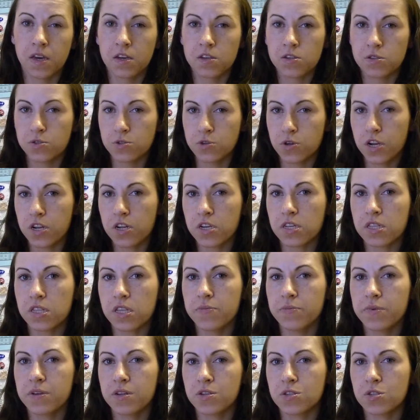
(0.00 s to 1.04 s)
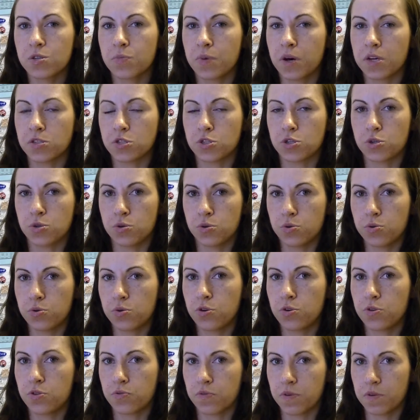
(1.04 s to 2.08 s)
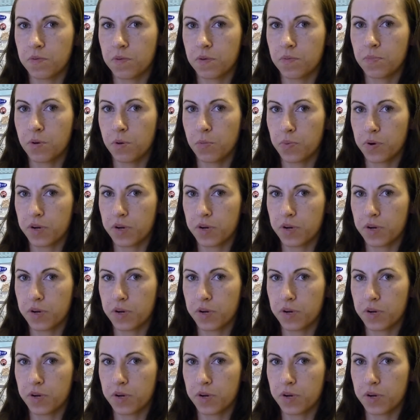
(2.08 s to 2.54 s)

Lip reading: So try to limit it to about 2 to 3 people